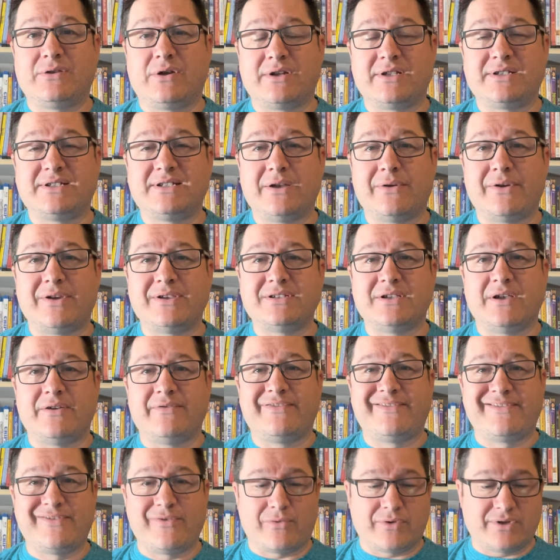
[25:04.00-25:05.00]
on a series of
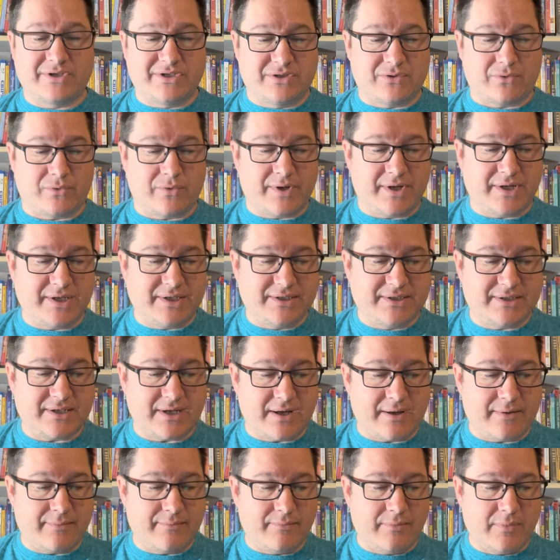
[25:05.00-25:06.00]
short stories
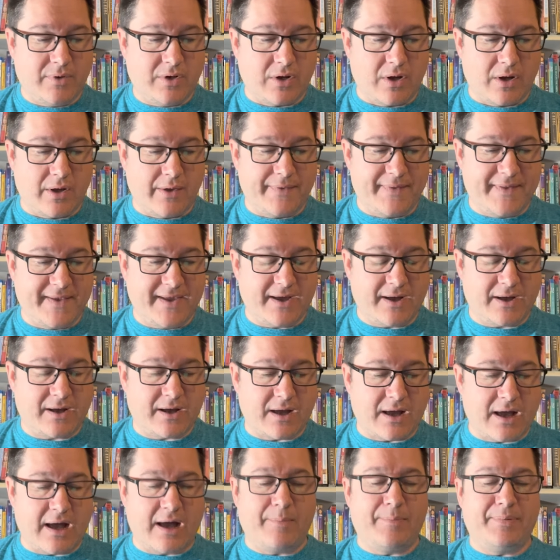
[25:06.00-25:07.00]
um, called the
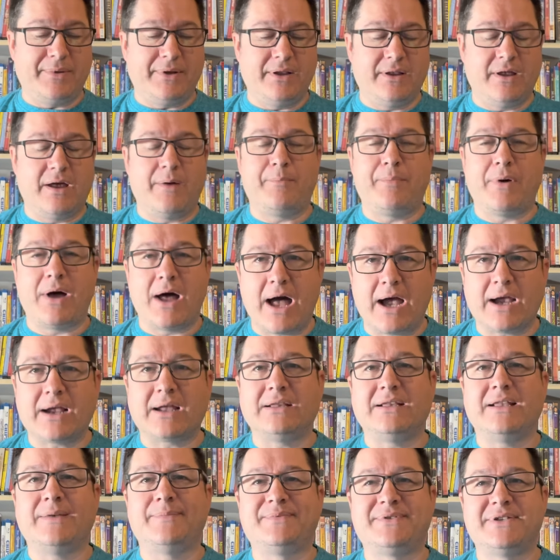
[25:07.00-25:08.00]

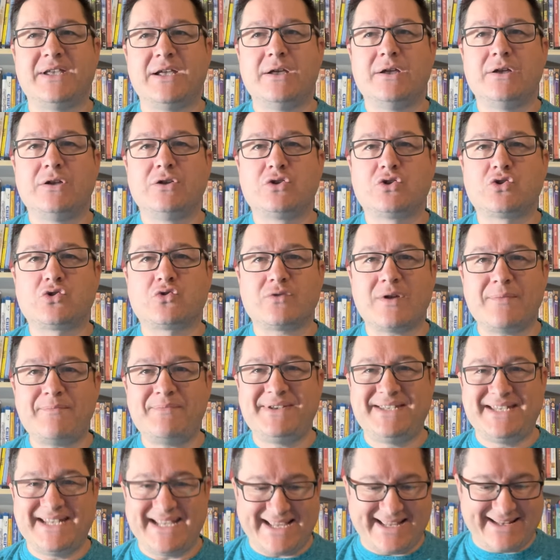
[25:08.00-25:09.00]
Apocalypse
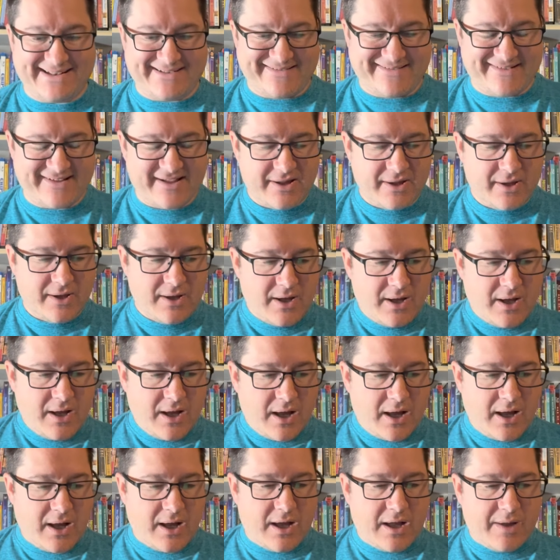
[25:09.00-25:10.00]
Triptych.
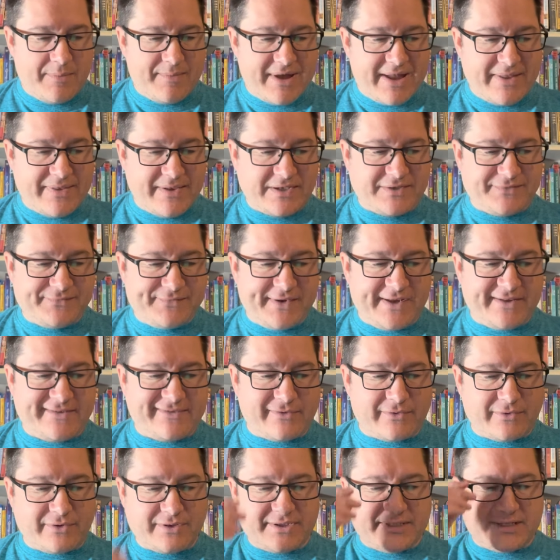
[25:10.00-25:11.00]
Um, and this
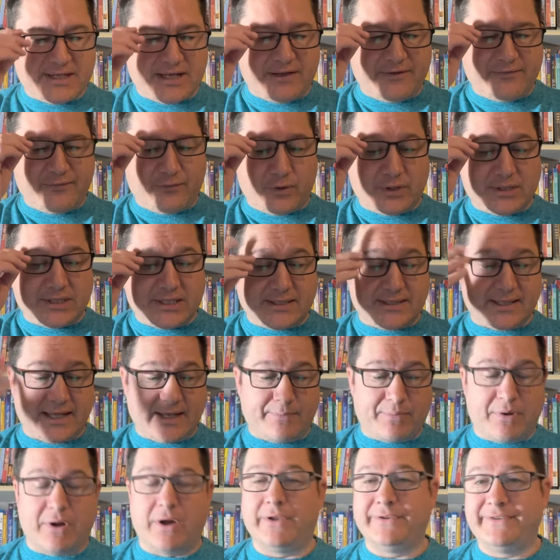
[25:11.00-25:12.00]
features uh, voices like
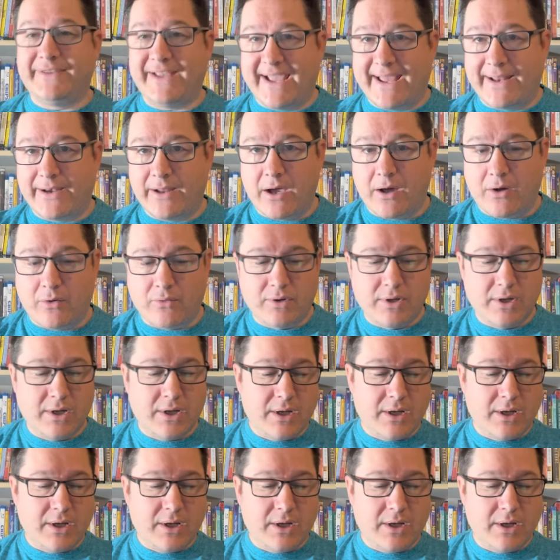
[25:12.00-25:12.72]
Paul Dano,